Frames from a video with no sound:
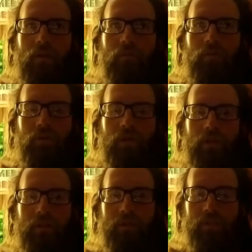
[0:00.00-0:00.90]
if you're trying to
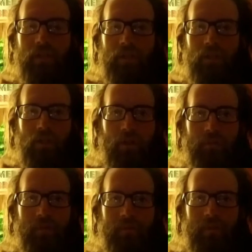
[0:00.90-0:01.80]
just like cook up
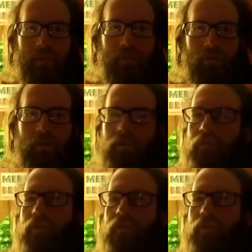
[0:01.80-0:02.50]
something, or you